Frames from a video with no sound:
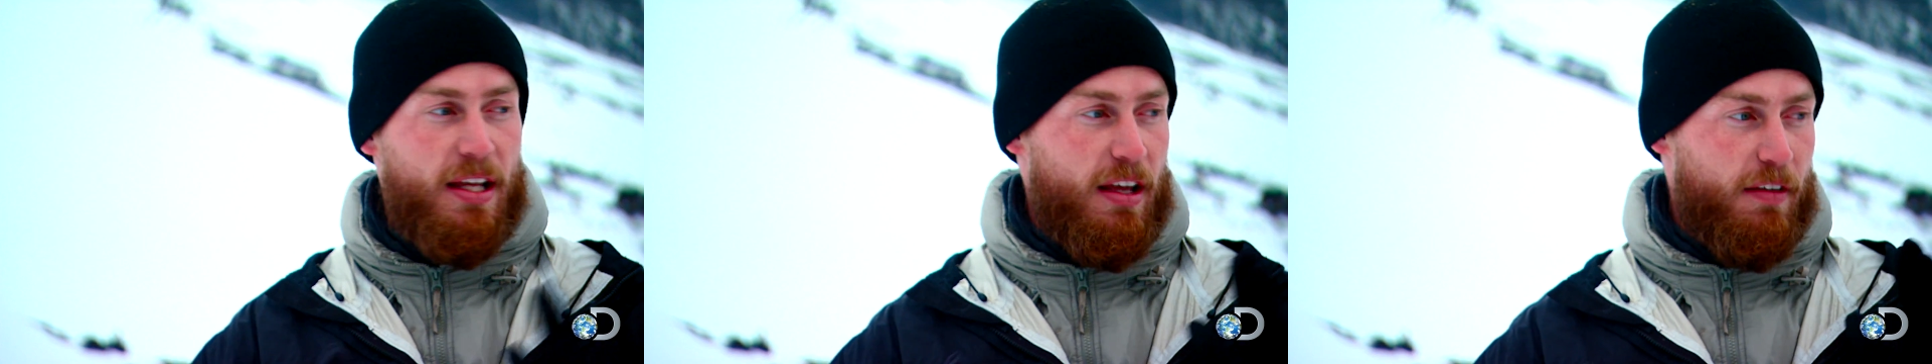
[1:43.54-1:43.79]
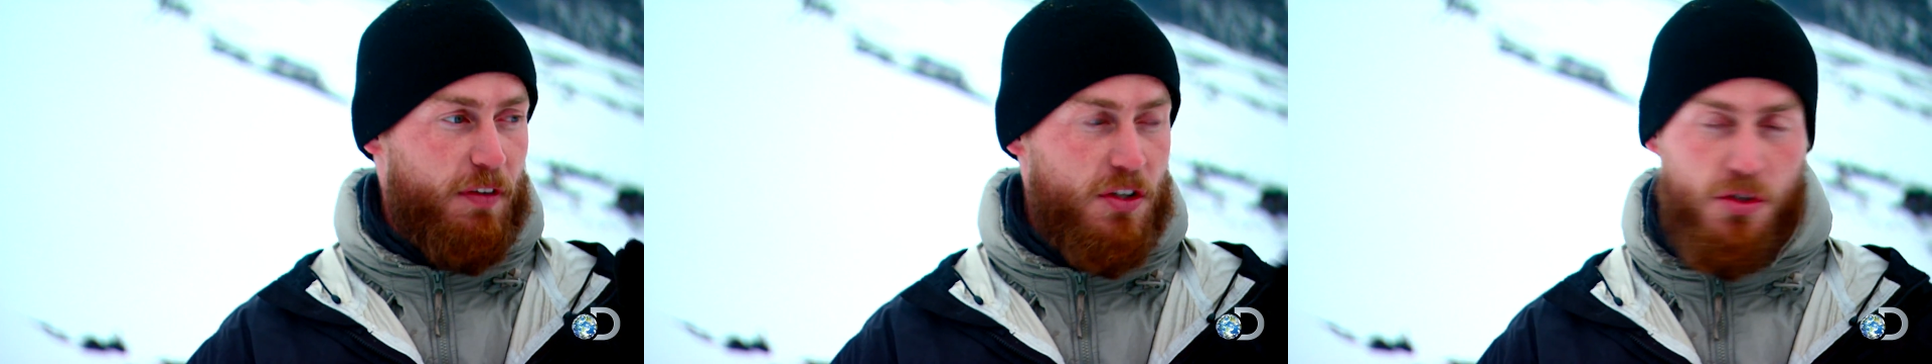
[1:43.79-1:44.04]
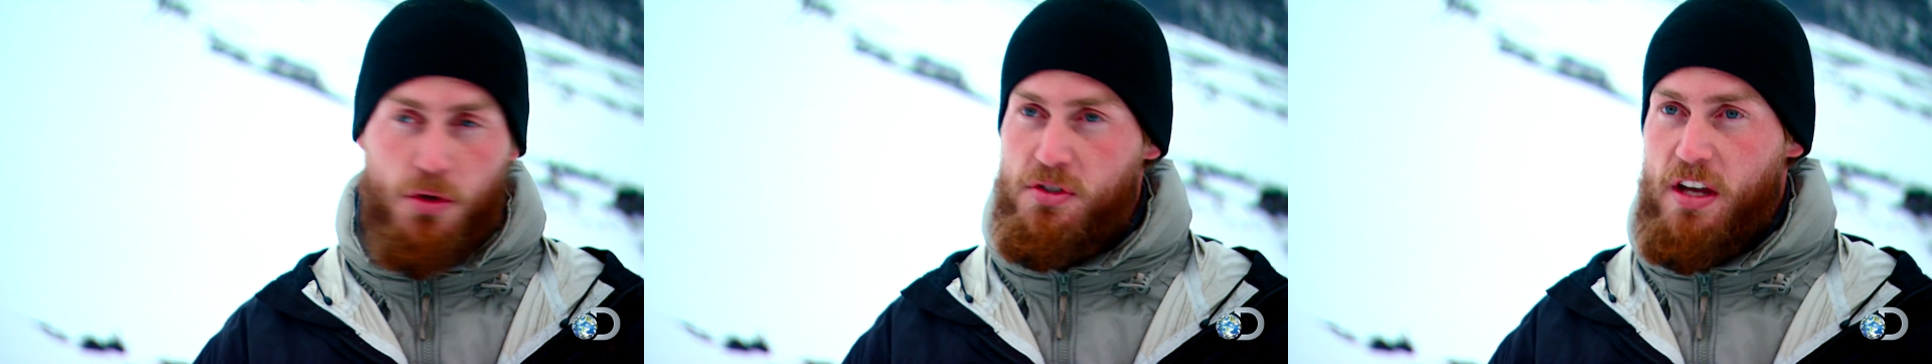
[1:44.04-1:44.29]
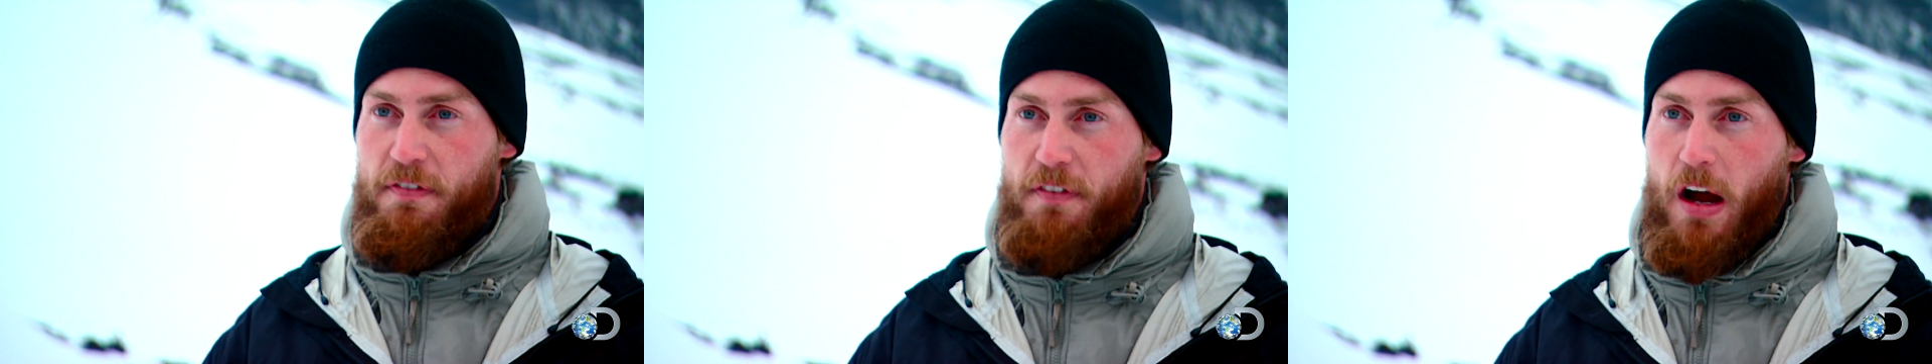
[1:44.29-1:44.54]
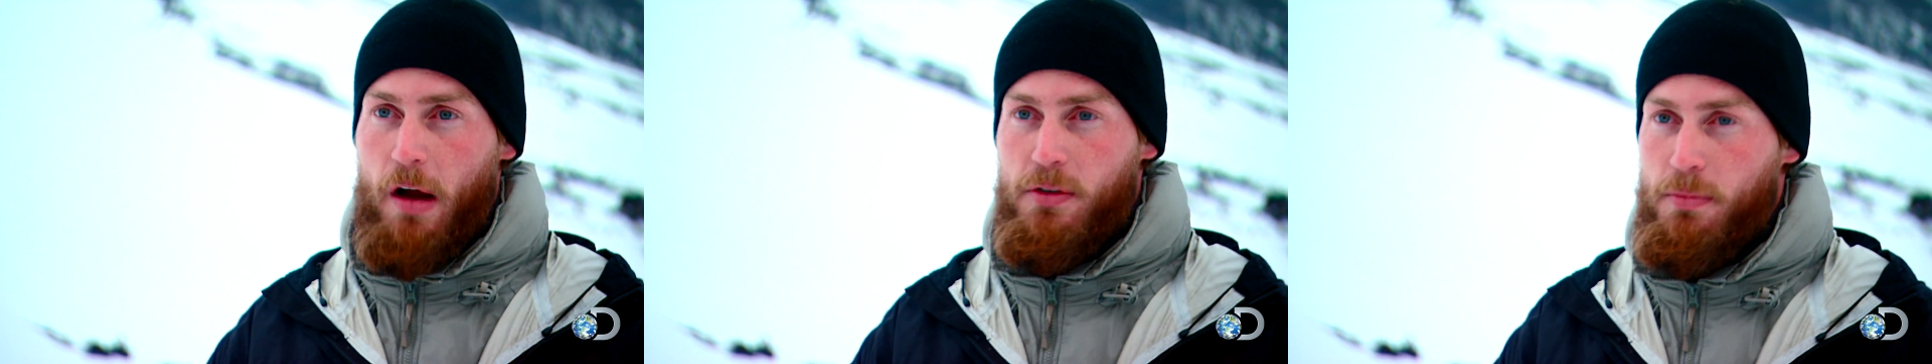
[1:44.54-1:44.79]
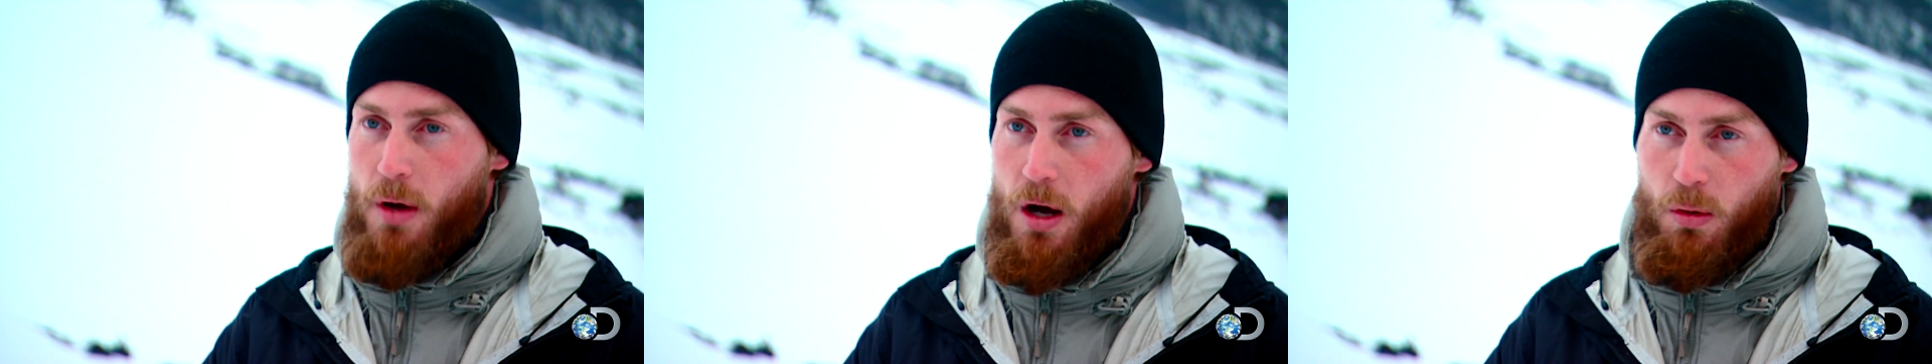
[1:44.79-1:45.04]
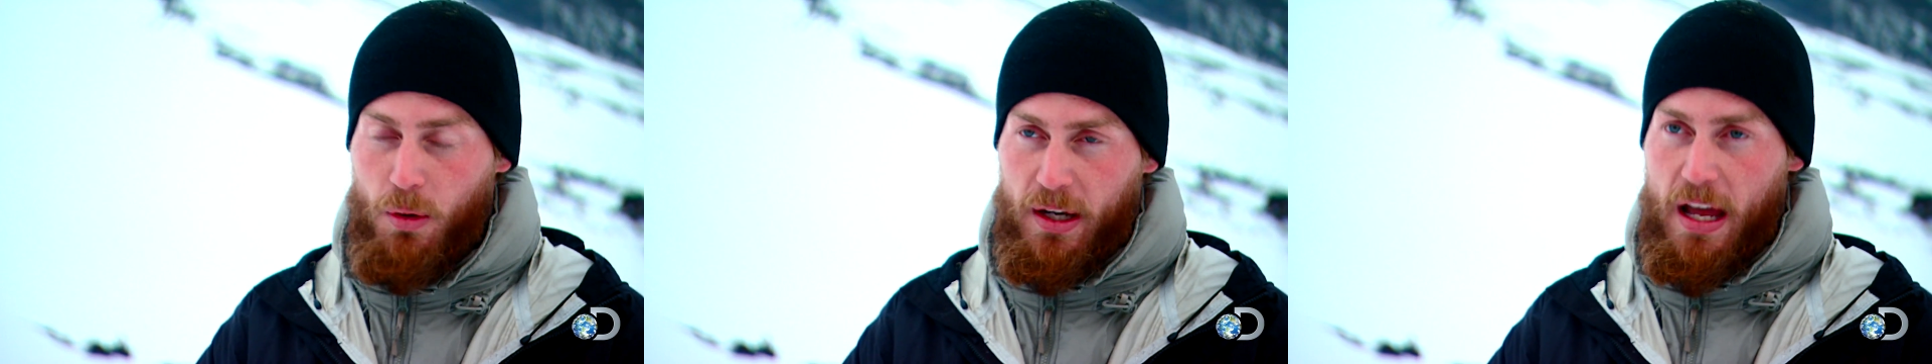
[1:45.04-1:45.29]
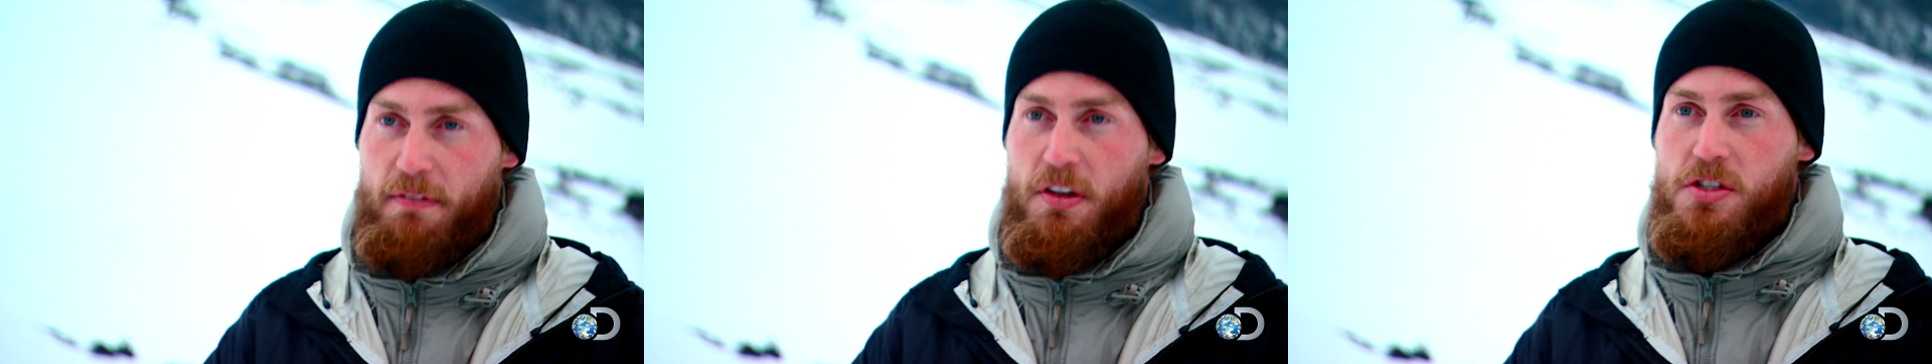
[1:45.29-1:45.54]
If he screws that fire up tomorrow, we're gonna
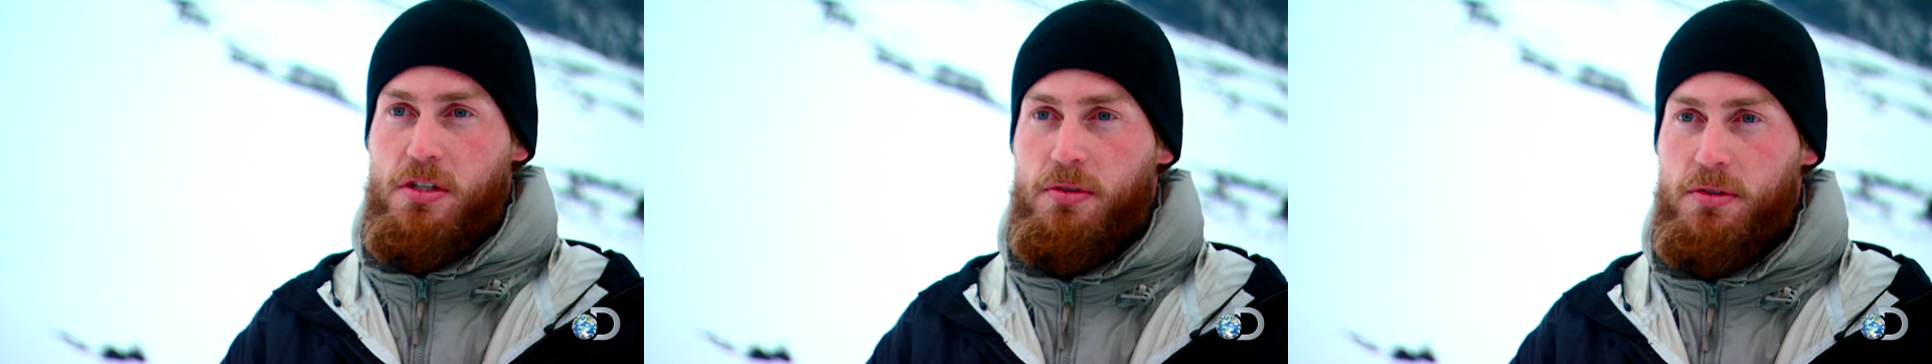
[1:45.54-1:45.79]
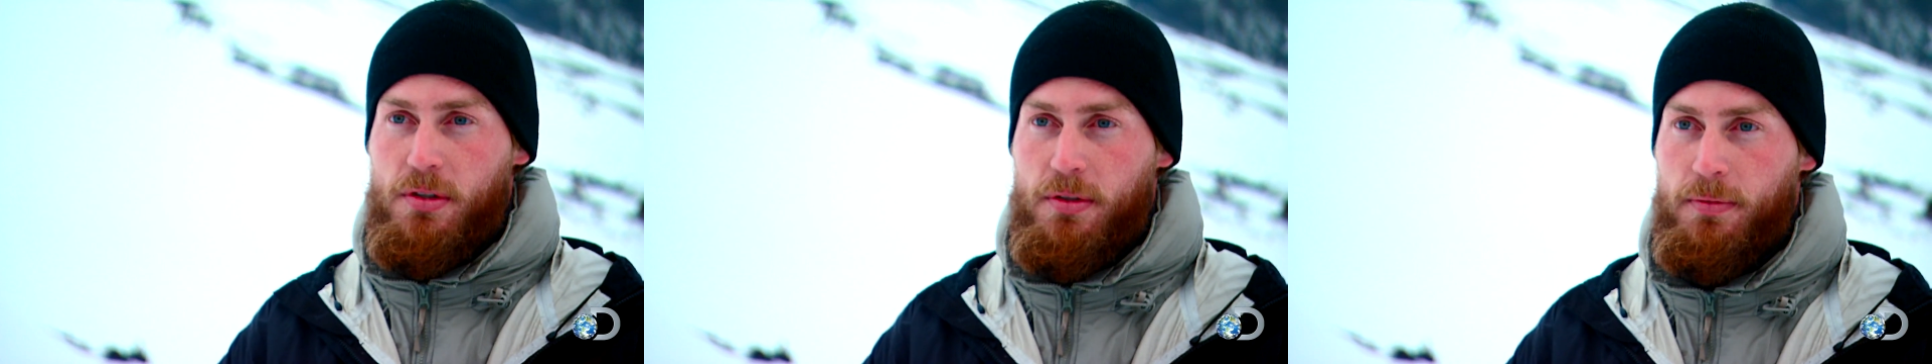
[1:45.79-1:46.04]
have issues.